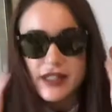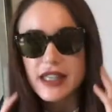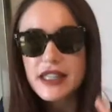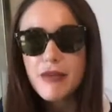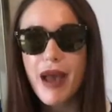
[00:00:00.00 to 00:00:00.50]

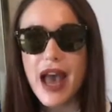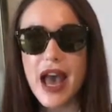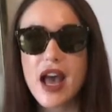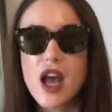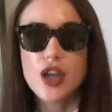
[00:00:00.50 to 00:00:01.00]
city
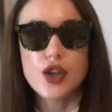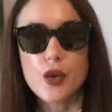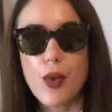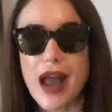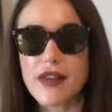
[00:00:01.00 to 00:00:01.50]
pair. You
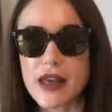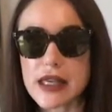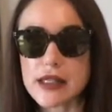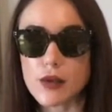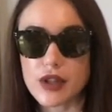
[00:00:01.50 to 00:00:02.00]
could wear
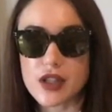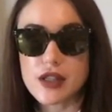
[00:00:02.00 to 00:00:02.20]
this with a